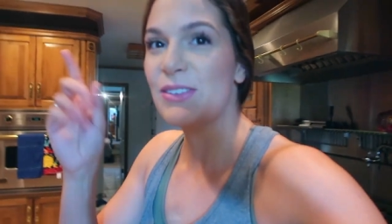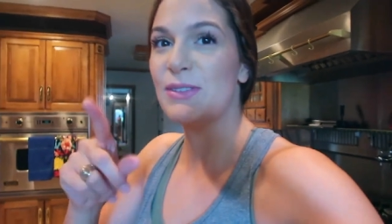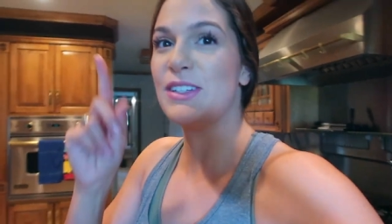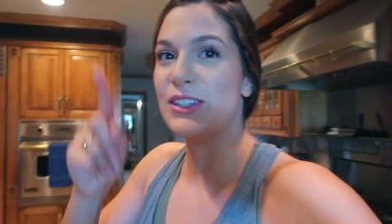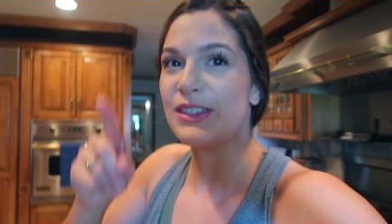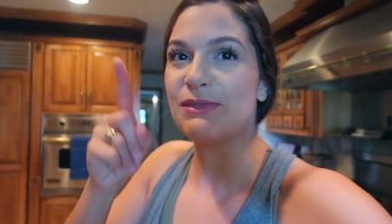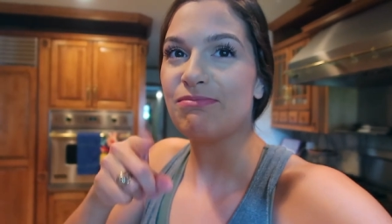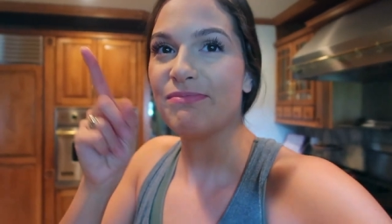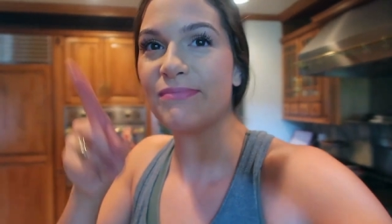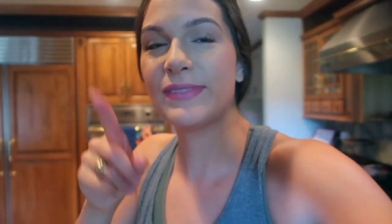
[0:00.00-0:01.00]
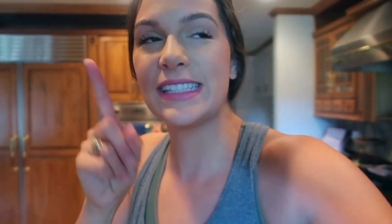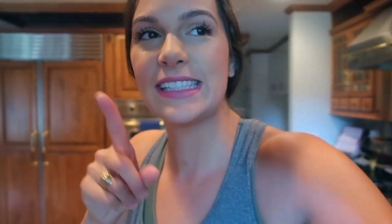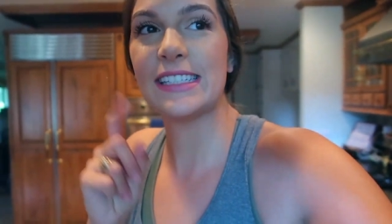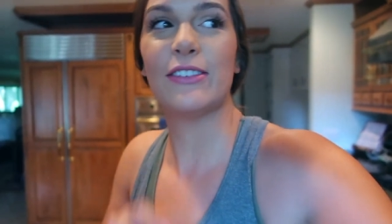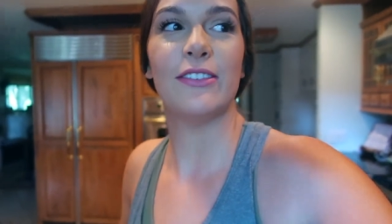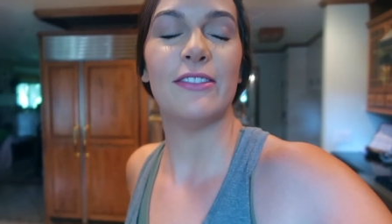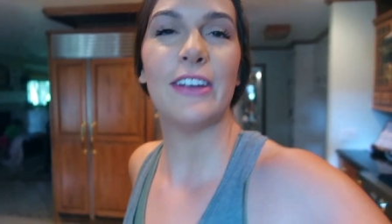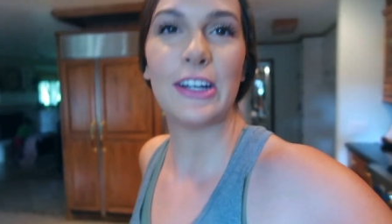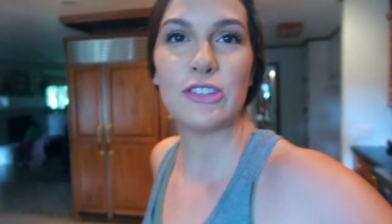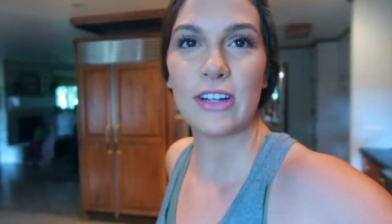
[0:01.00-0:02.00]
which is
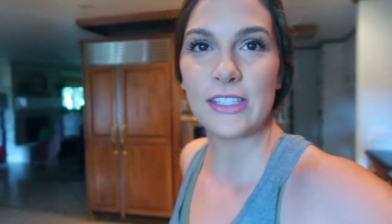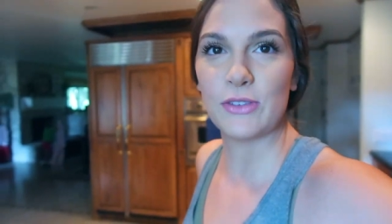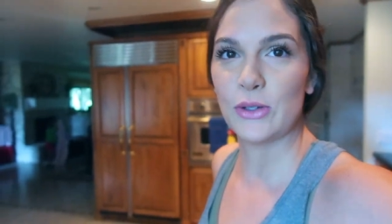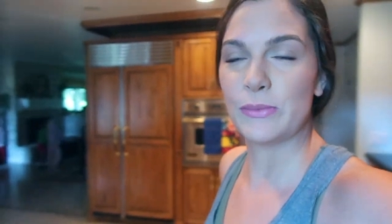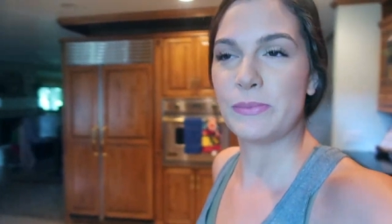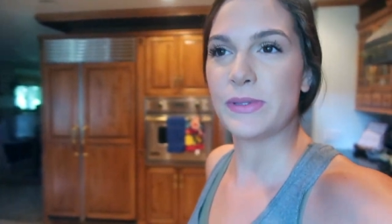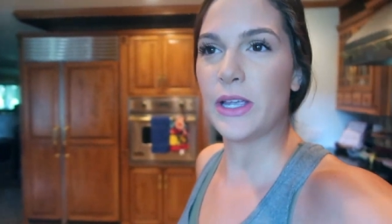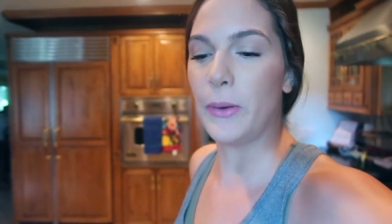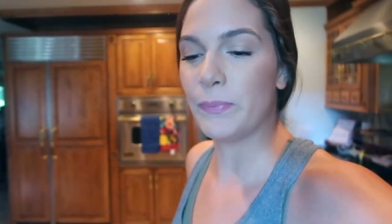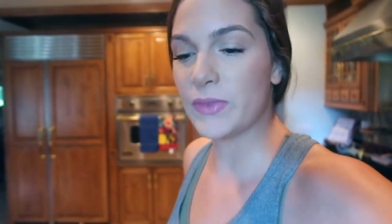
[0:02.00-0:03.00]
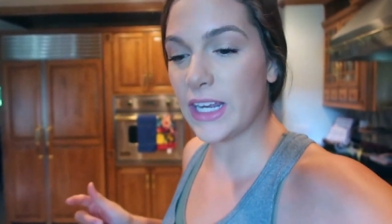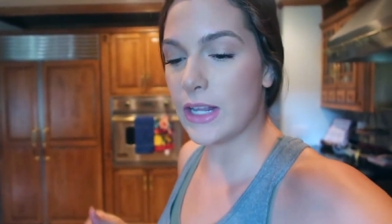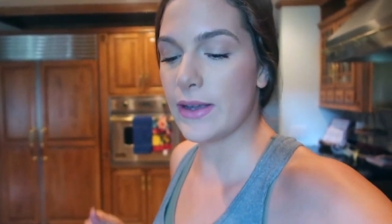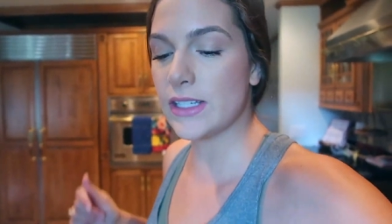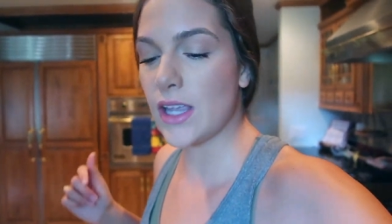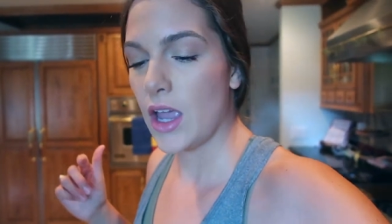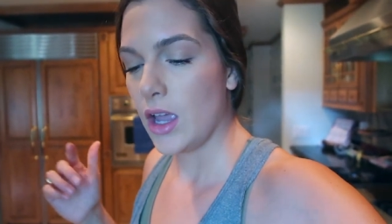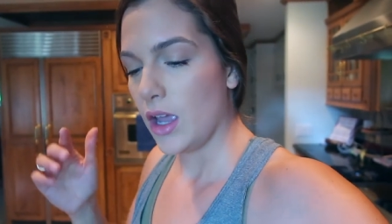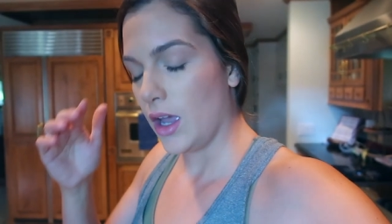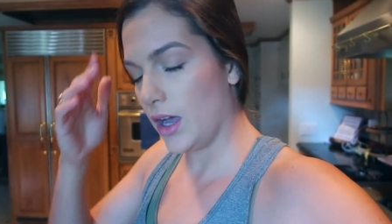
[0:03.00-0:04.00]
very stressful. So anyways,
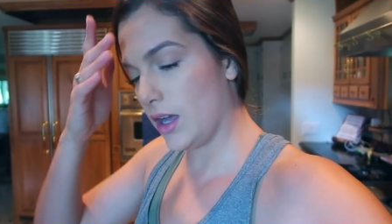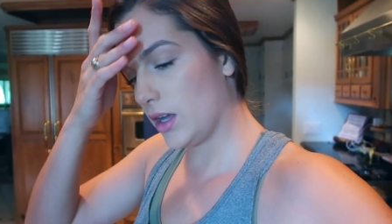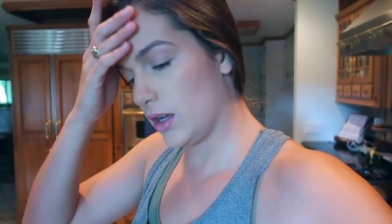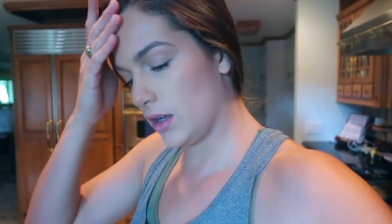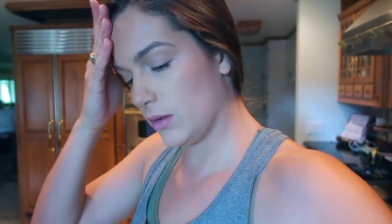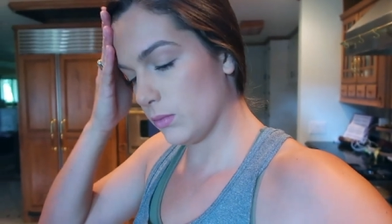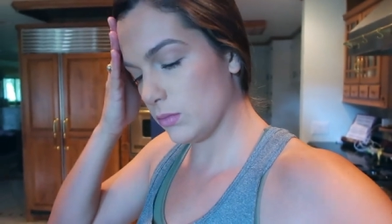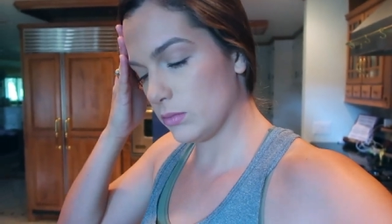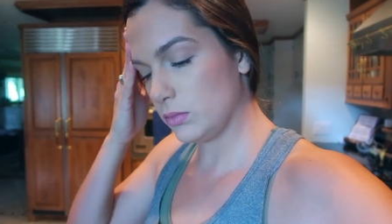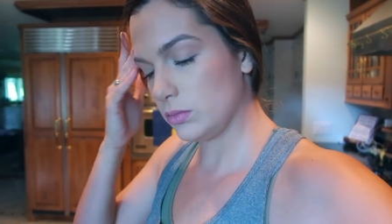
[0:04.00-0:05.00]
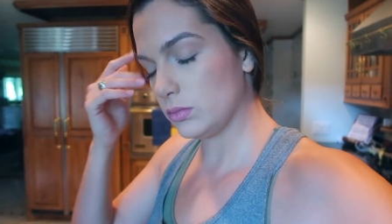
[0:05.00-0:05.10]
um,